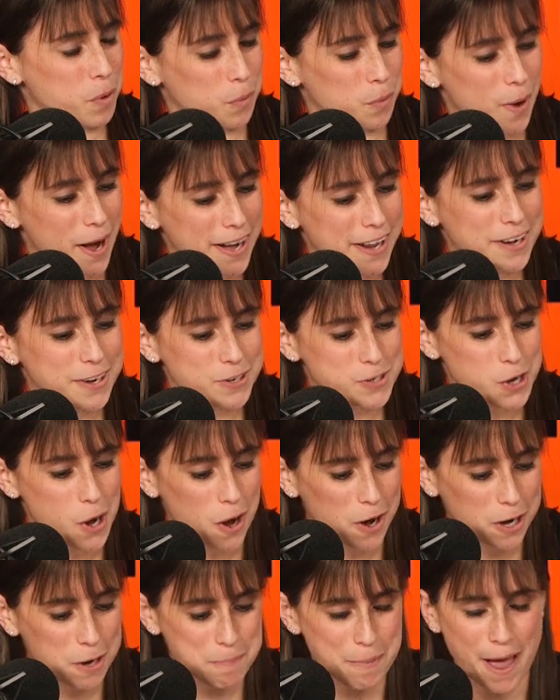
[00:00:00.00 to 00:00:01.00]
we're ready to
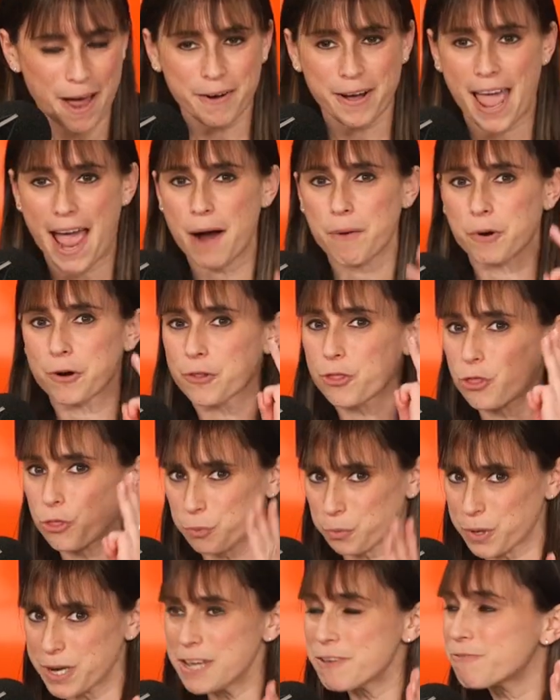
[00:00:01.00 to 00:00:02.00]
talk about our
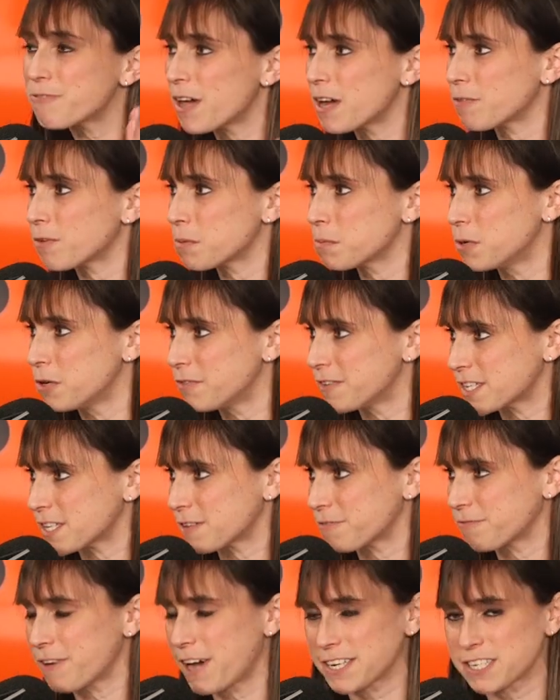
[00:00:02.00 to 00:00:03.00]
three favorite movies of
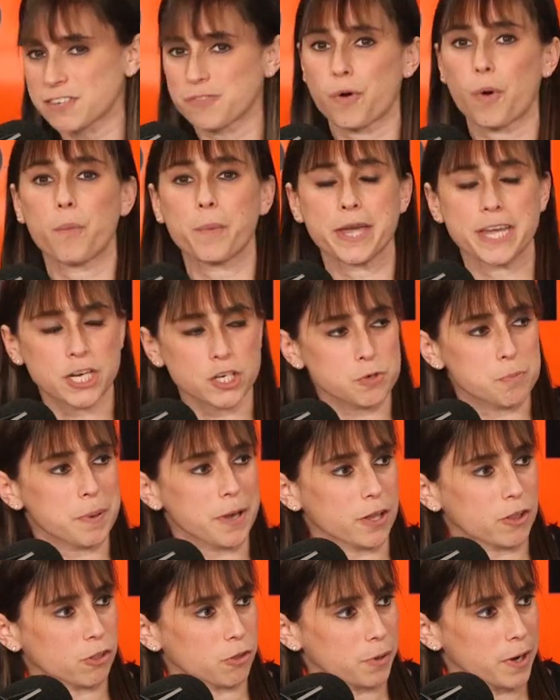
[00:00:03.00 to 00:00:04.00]
the festival. We each
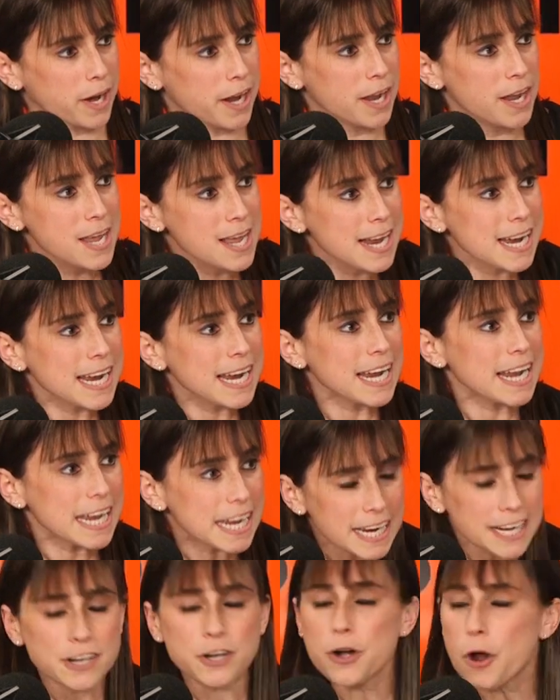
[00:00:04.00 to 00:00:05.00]
picked three
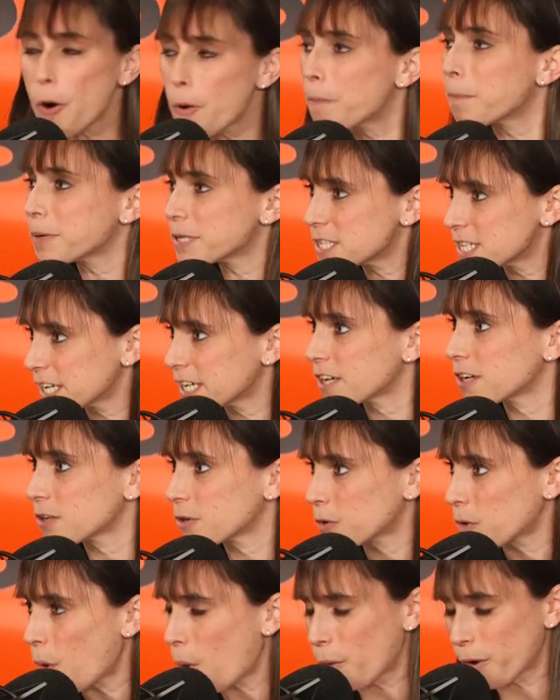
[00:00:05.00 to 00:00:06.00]
in no
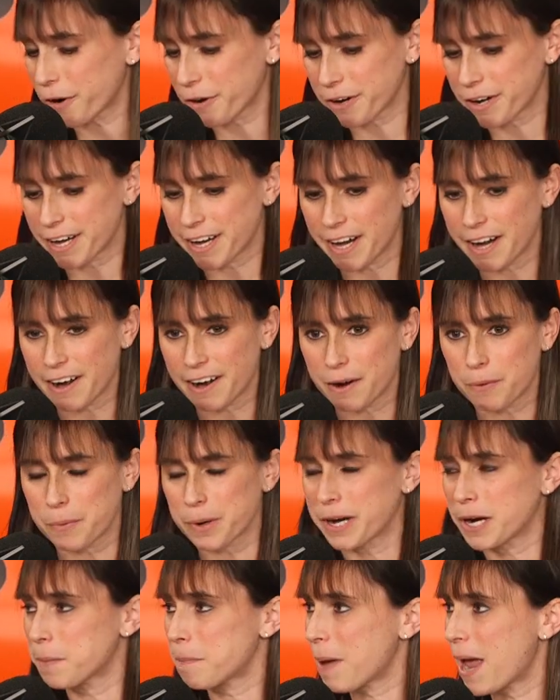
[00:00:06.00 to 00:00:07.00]
particular order here. We're
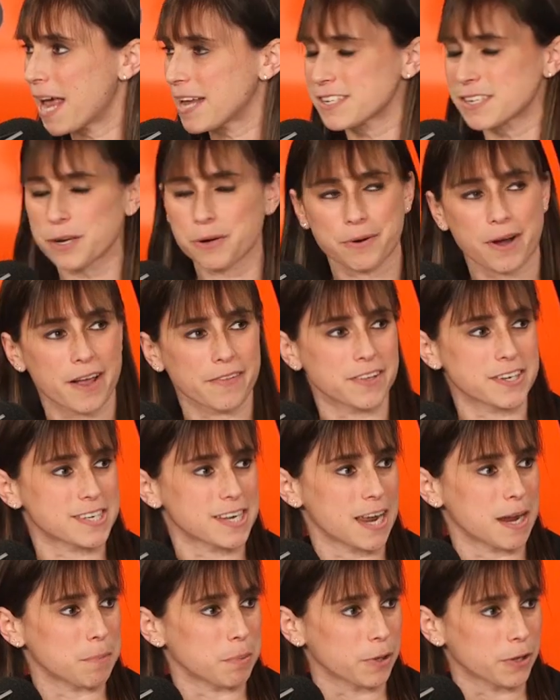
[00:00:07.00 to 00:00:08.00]
going to pass it around the
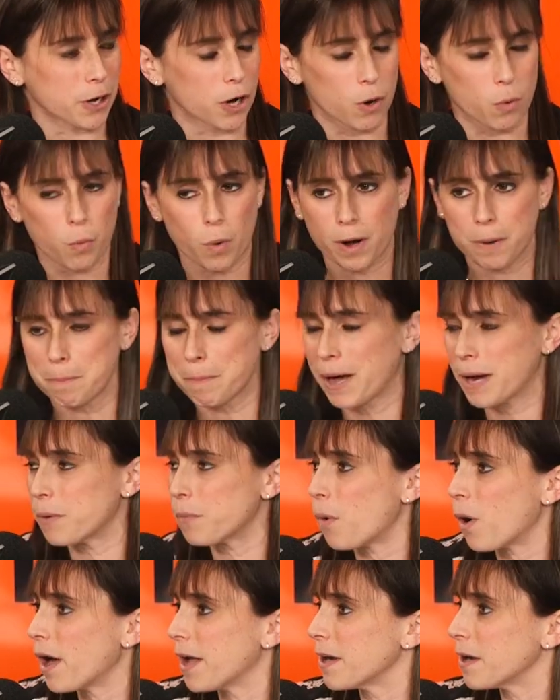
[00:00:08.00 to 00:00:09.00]
table and go one by
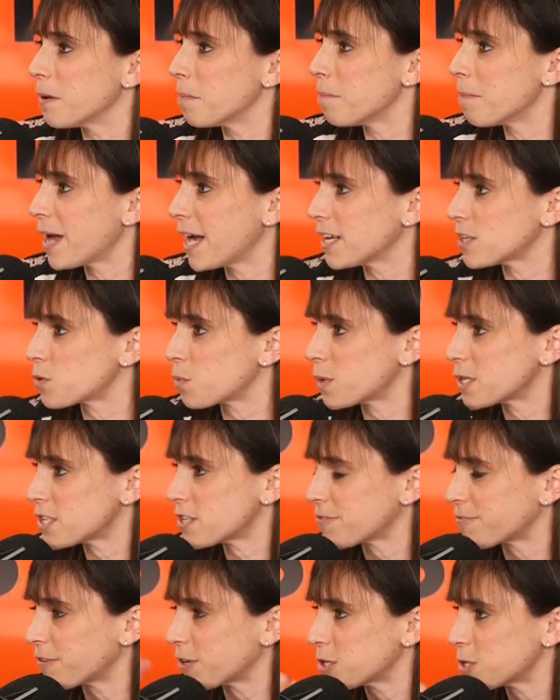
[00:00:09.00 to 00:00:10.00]
one. Mance, what's
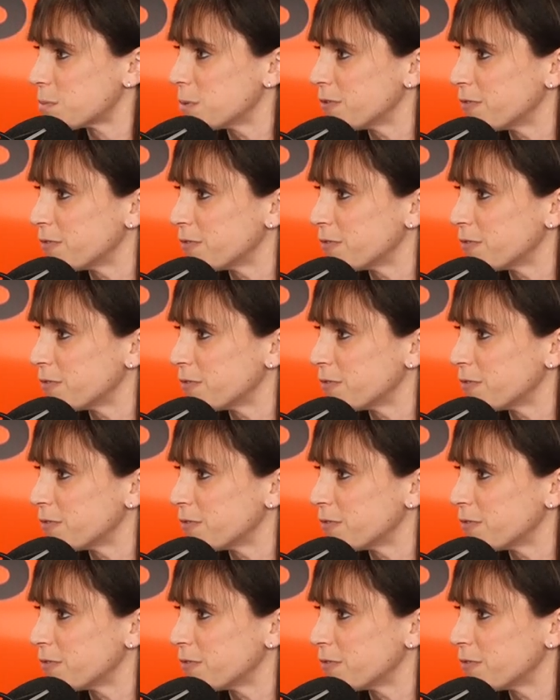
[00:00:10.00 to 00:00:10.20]
the first